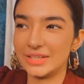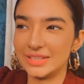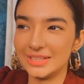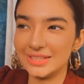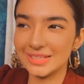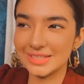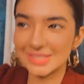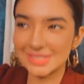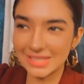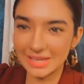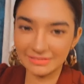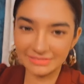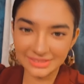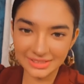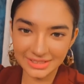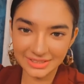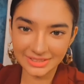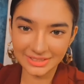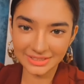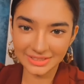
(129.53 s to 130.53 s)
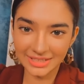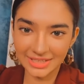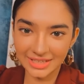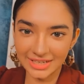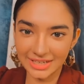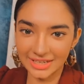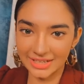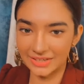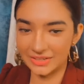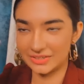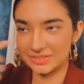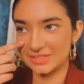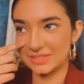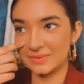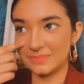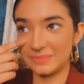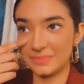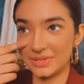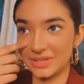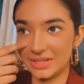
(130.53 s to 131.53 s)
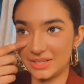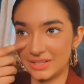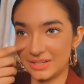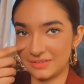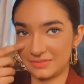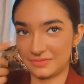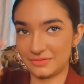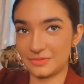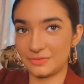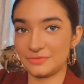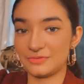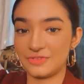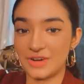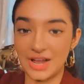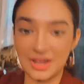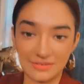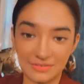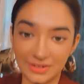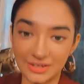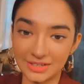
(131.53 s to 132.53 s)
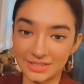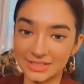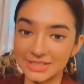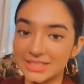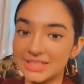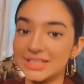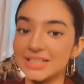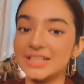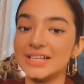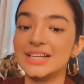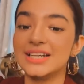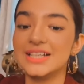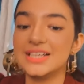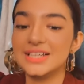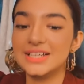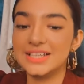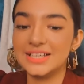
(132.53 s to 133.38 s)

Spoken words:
I think, 700k or somebody gave from 500k.